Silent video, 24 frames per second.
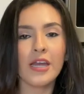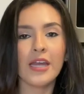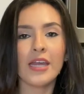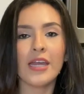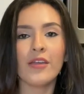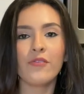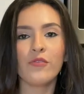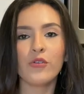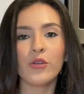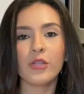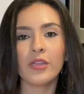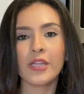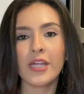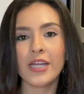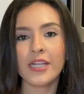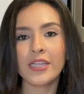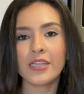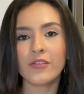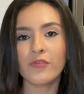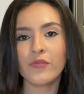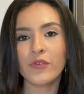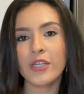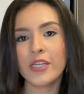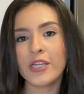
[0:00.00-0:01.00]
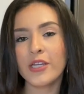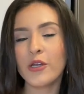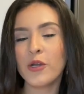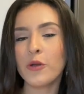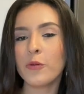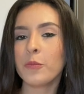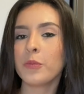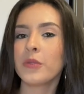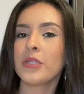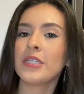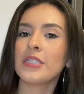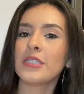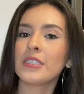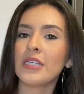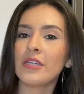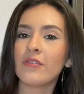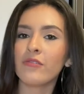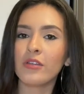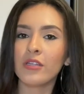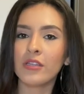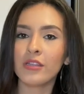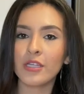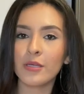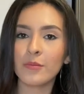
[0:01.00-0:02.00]
If you liked the video, please give
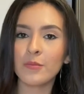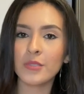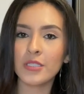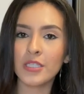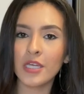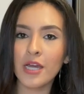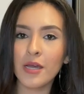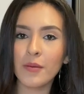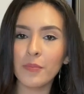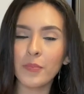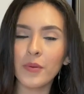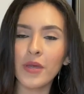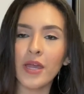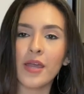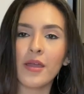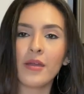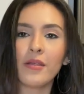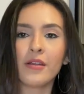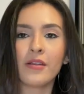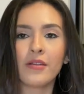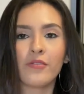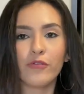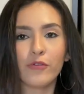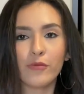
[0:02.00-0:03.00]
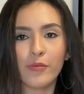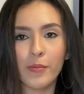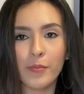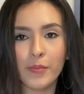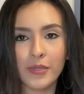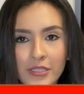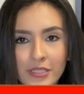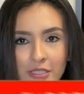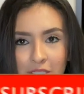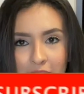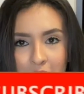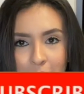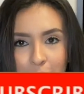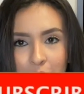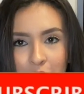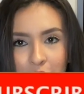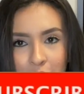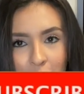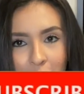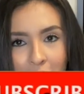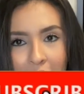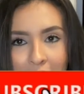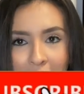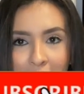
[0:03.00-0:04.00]
it a thumbs up and remember to
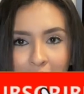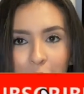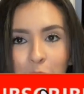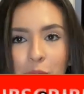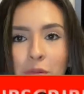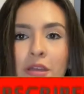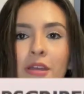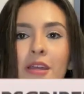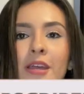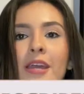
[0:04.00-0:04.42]
subscribe,